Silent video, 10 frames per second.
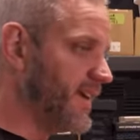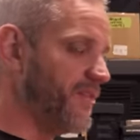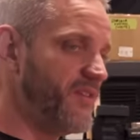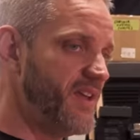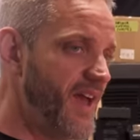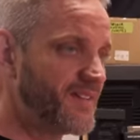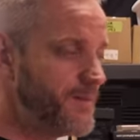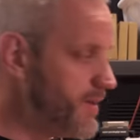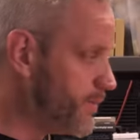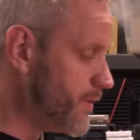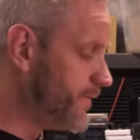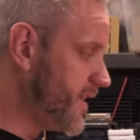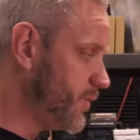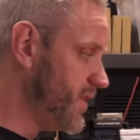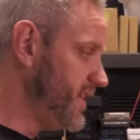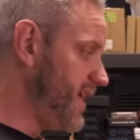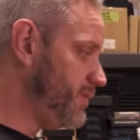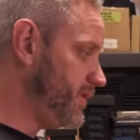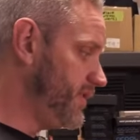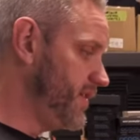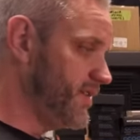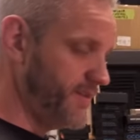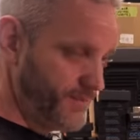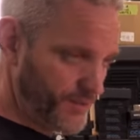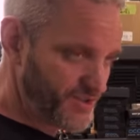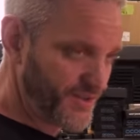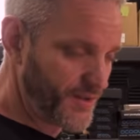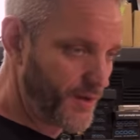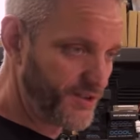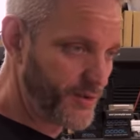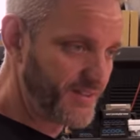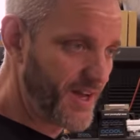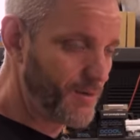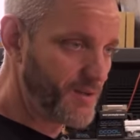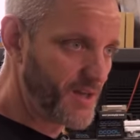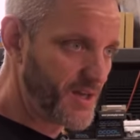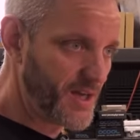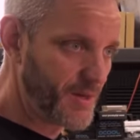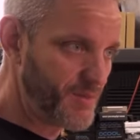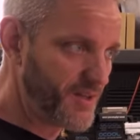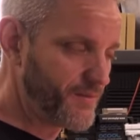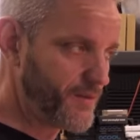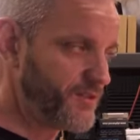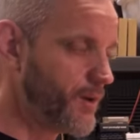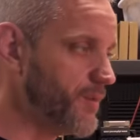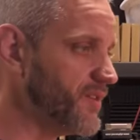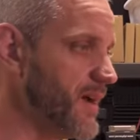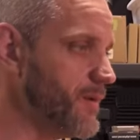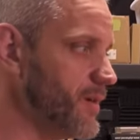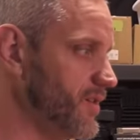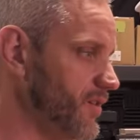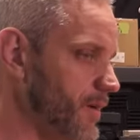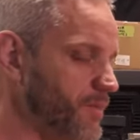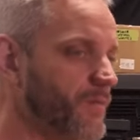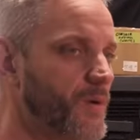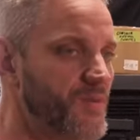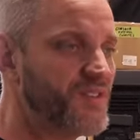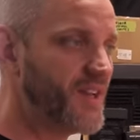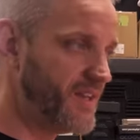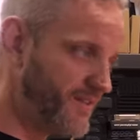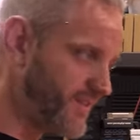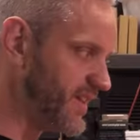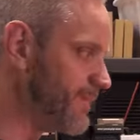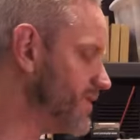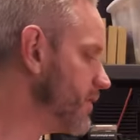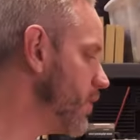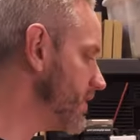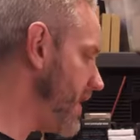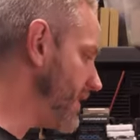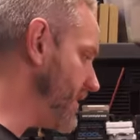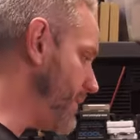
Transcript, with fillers: Got the XMP profile re-enabled which is also allowed uh, because of a turbo timer and, and, performance settings to keep the core clocks